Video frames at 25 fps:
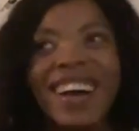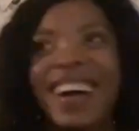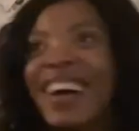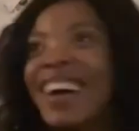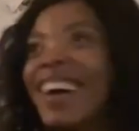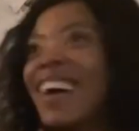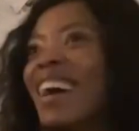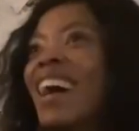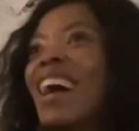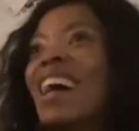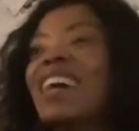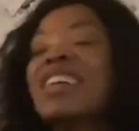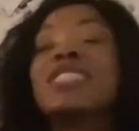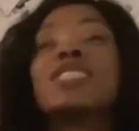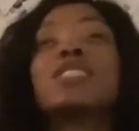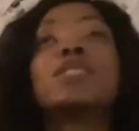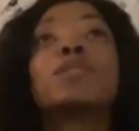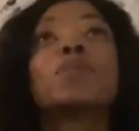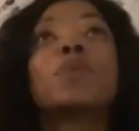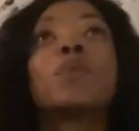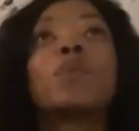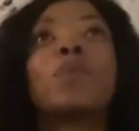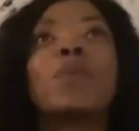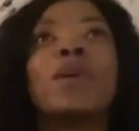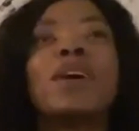I
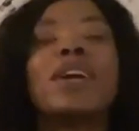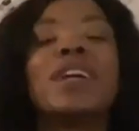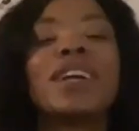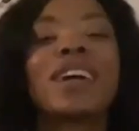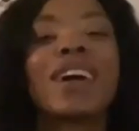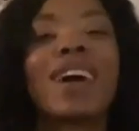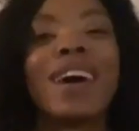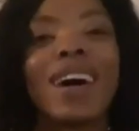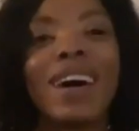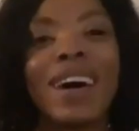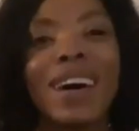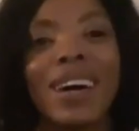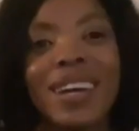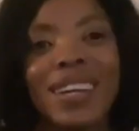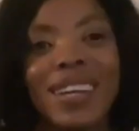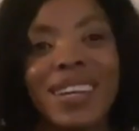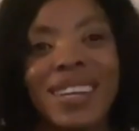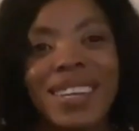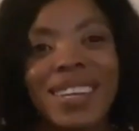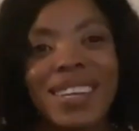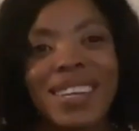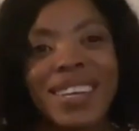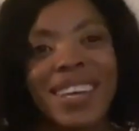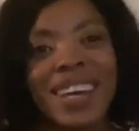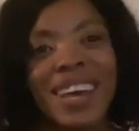swear to God.
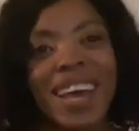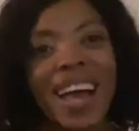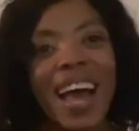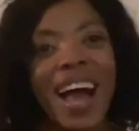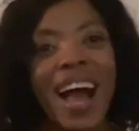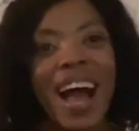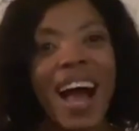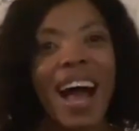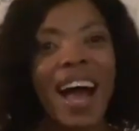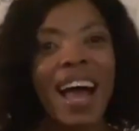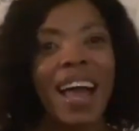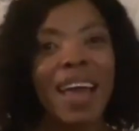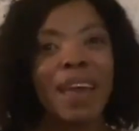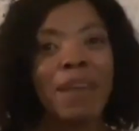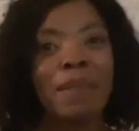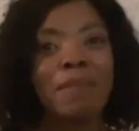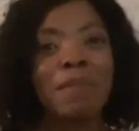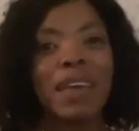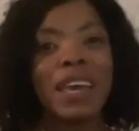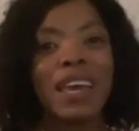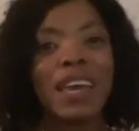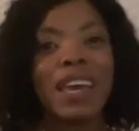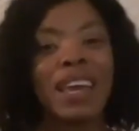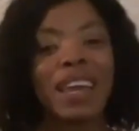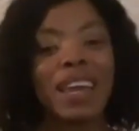I
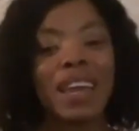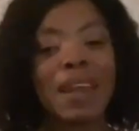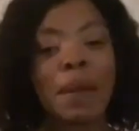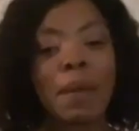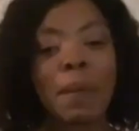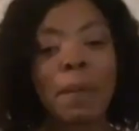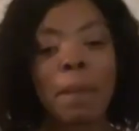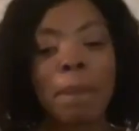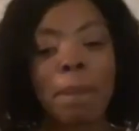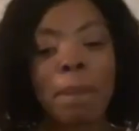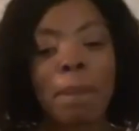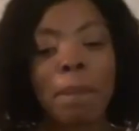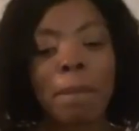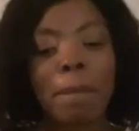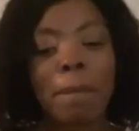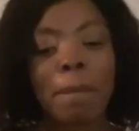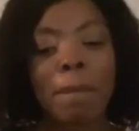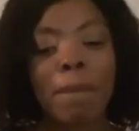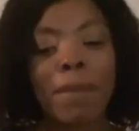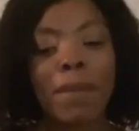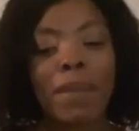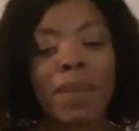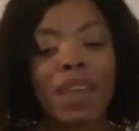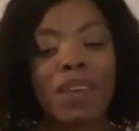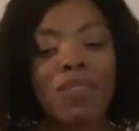mean,
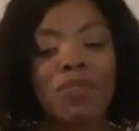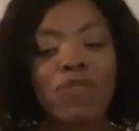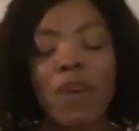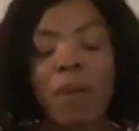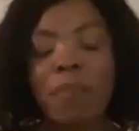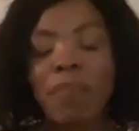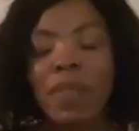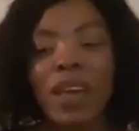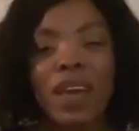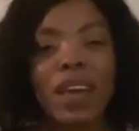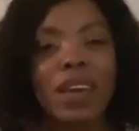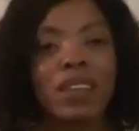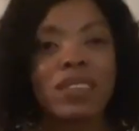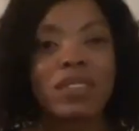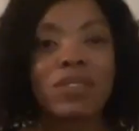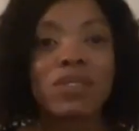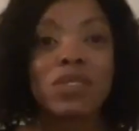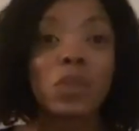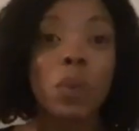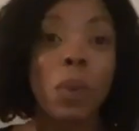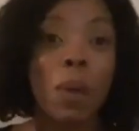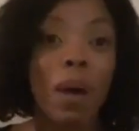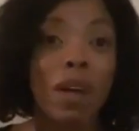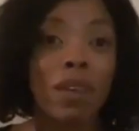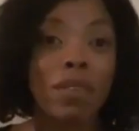from the age
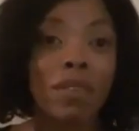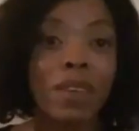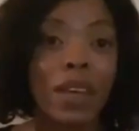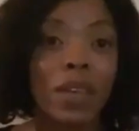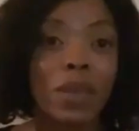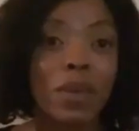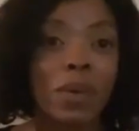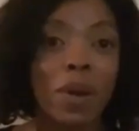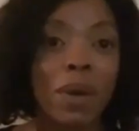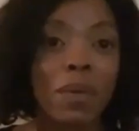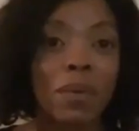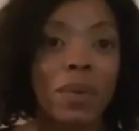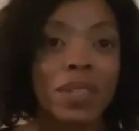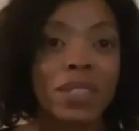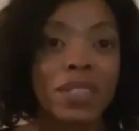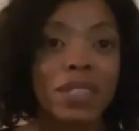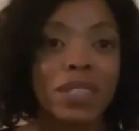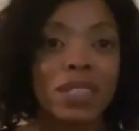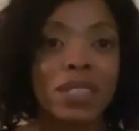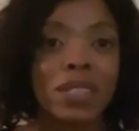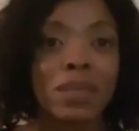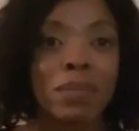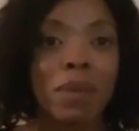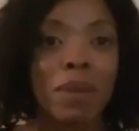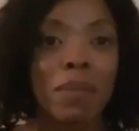of 12, I knew I wanted to